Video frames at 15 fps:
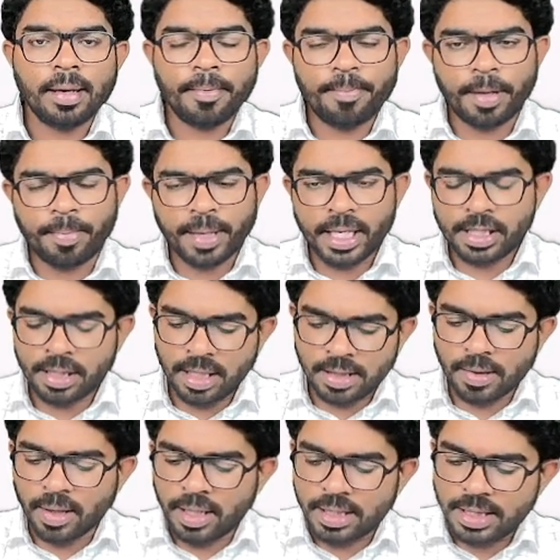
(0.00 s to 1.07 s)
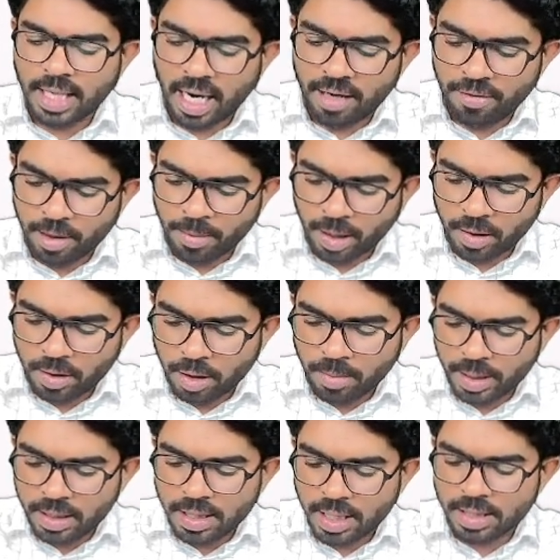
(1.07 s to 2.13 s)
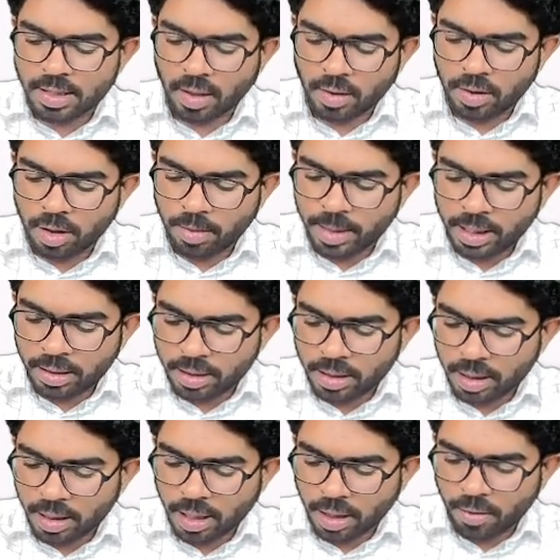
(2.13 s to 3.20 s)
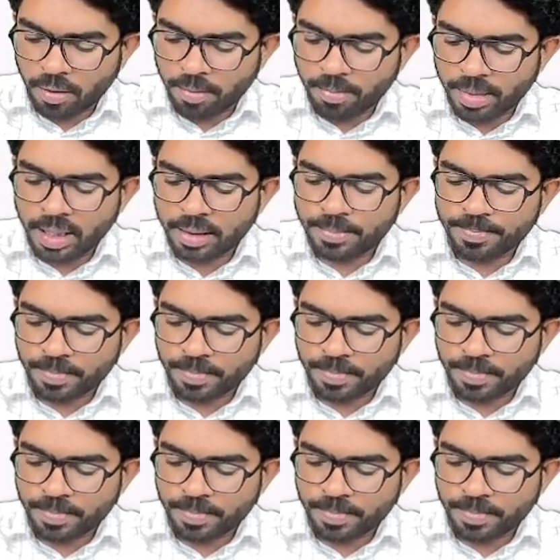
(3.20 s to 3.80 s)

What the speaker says: preparation is going to start from October, that is October, November,